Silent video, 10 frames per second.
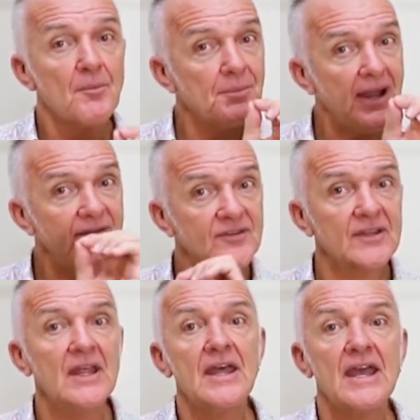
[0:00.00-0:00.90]
Plus
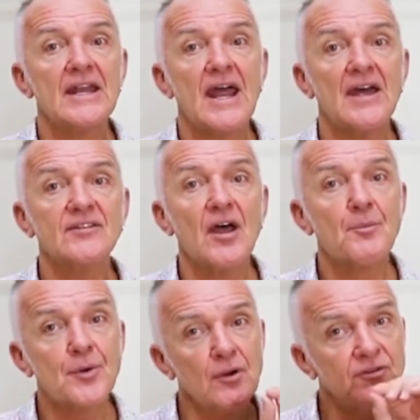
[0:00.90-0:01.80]
it has a
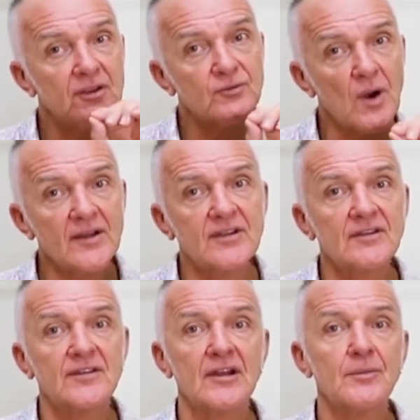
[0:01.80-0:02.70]
process writing
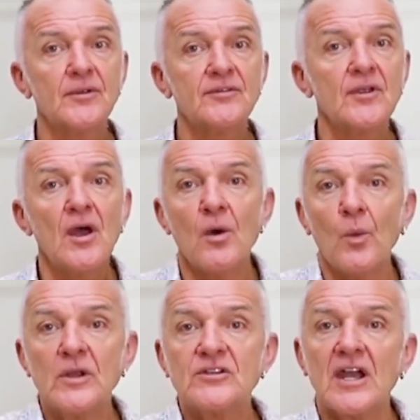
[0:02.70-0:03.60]
syllabus
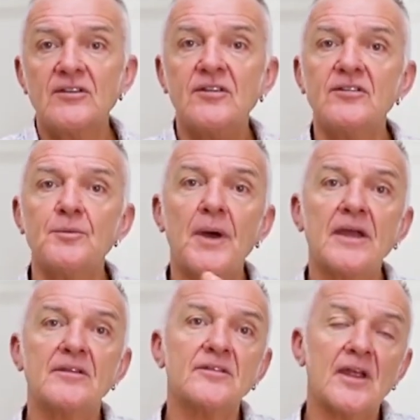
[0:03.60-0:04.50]
which
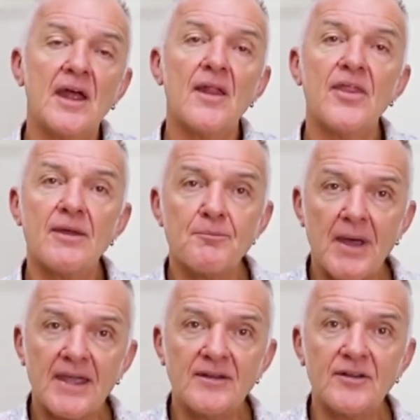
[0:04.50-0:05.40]
anticipates their
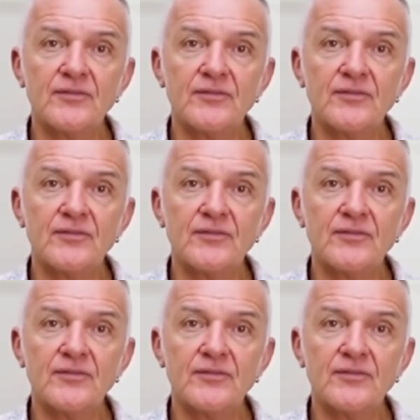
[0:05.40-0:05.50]
main